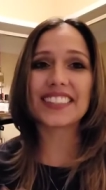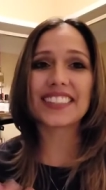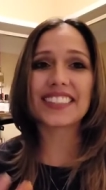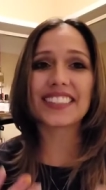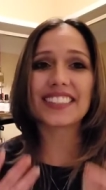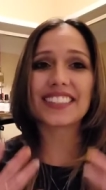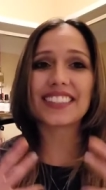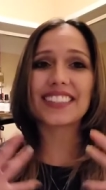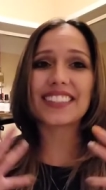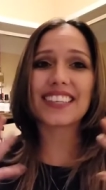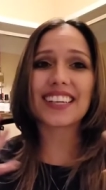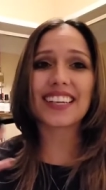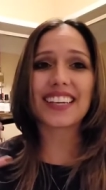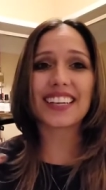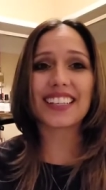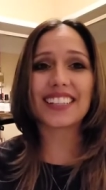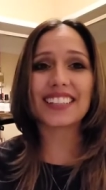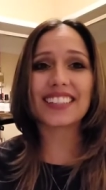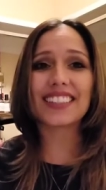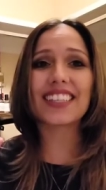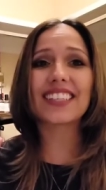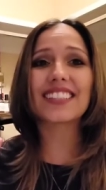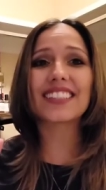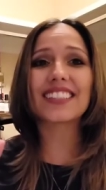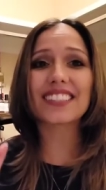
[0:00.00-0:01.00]
just
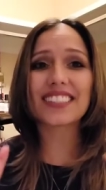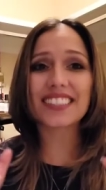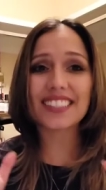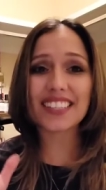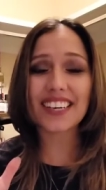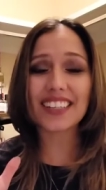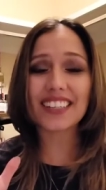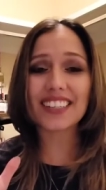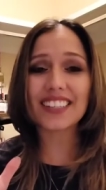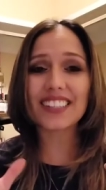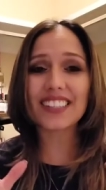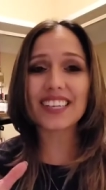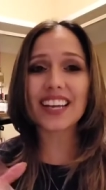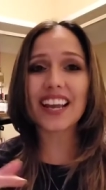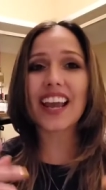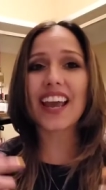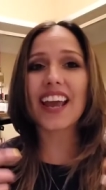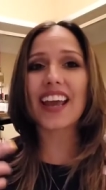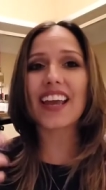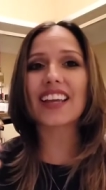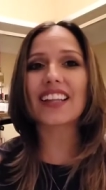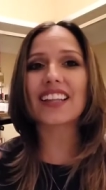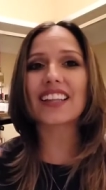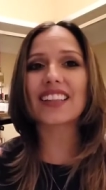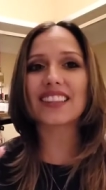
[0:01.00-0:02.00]
is such
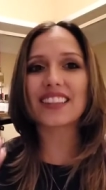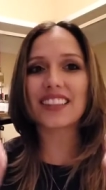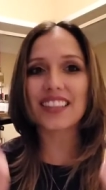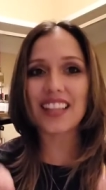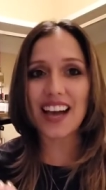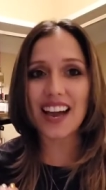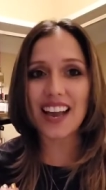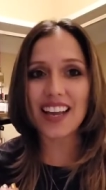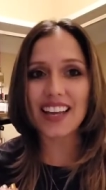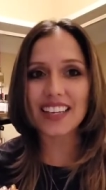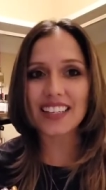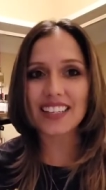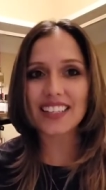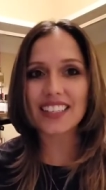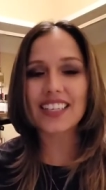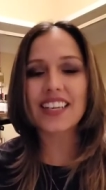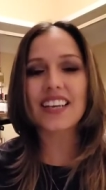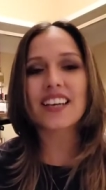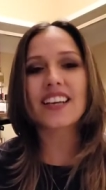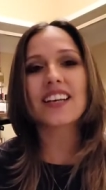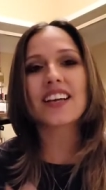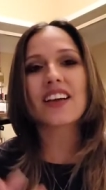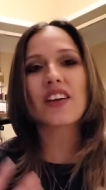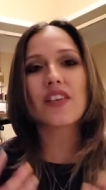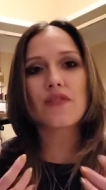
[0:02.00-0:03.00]
a light
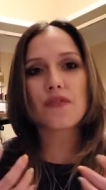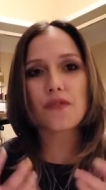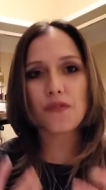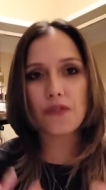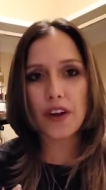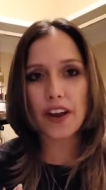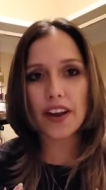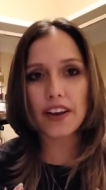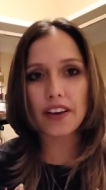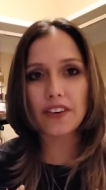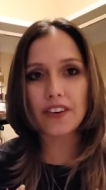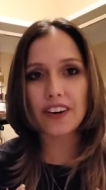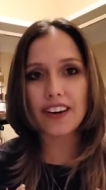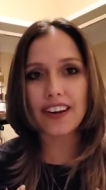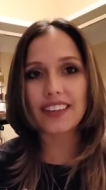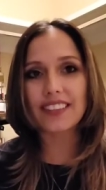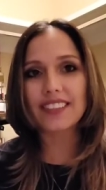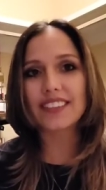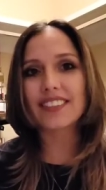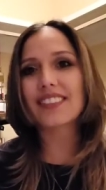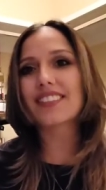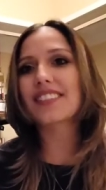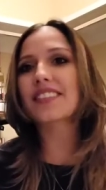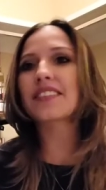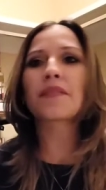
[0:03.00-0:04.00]

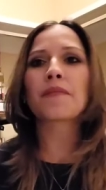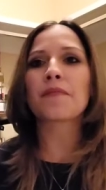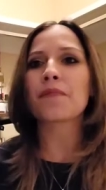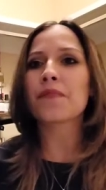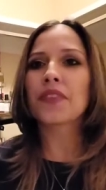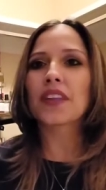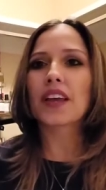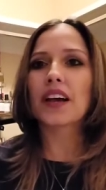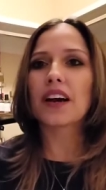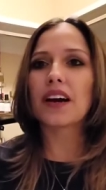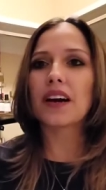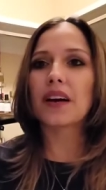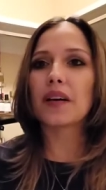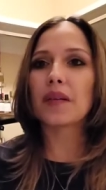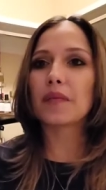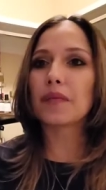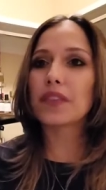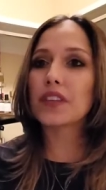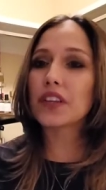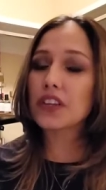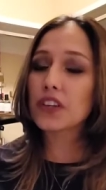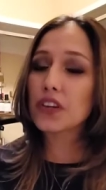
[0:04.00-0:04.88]
fragrance. Um, the